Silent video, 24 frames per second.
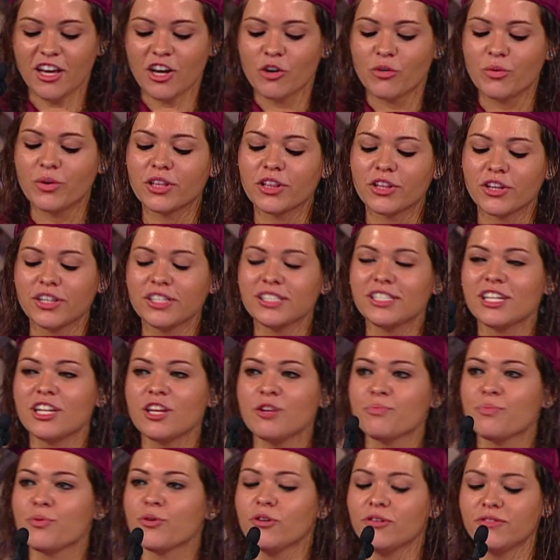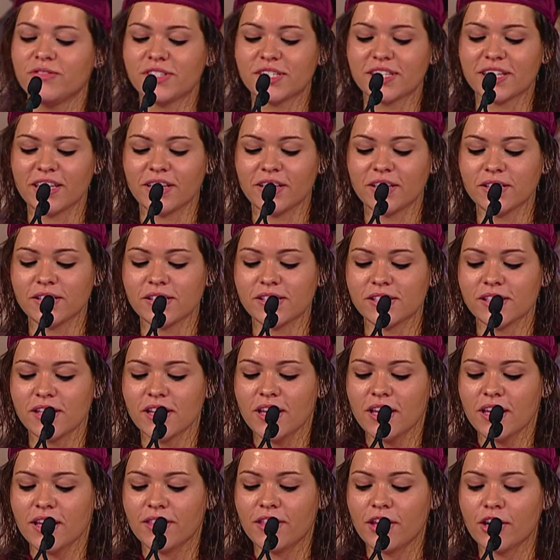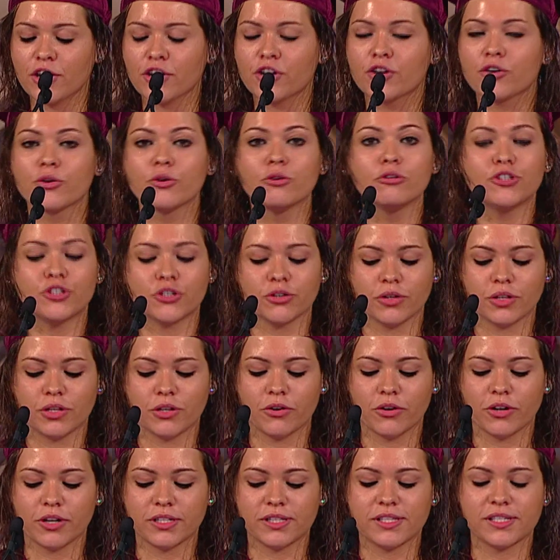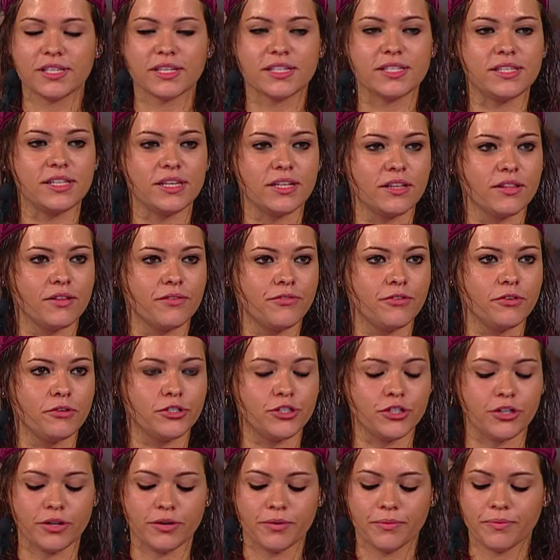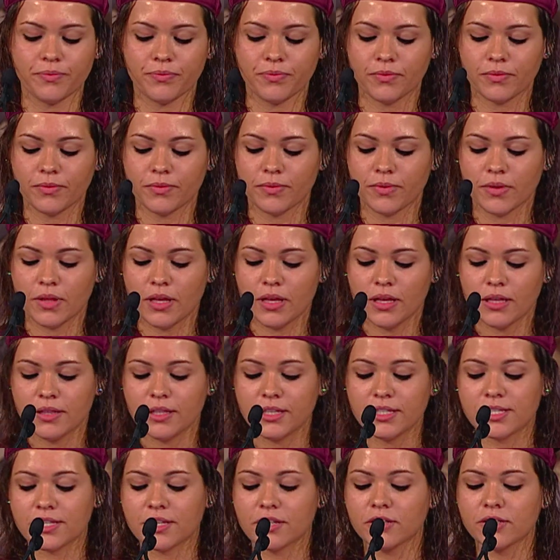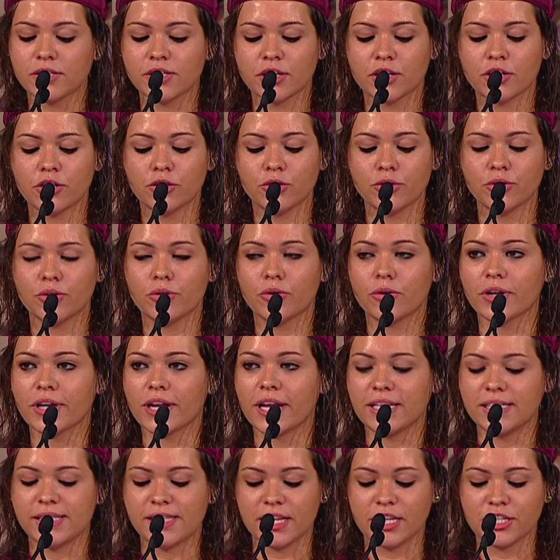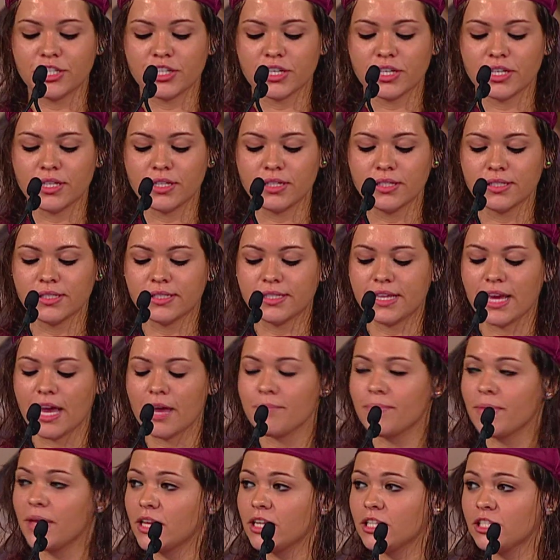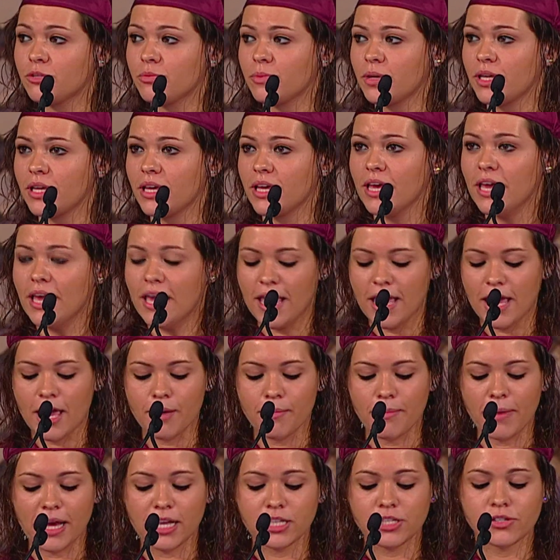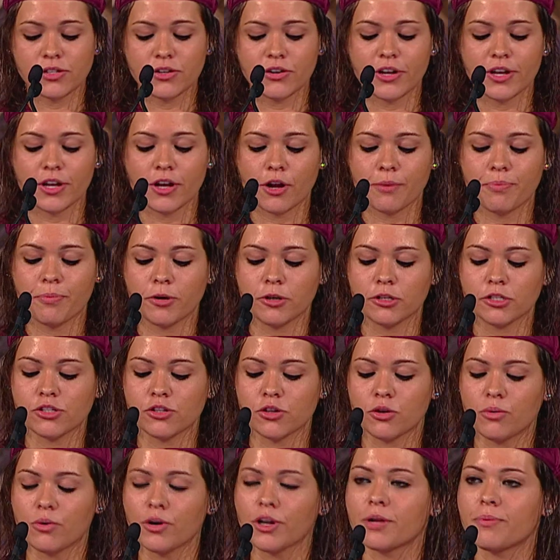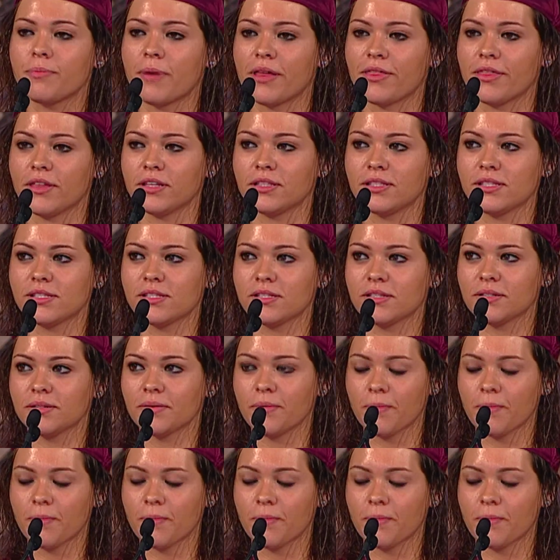We learned and improved skills that are crucial in order to succeed in the future. These skills include organization, time management, and mastering our personal work methods.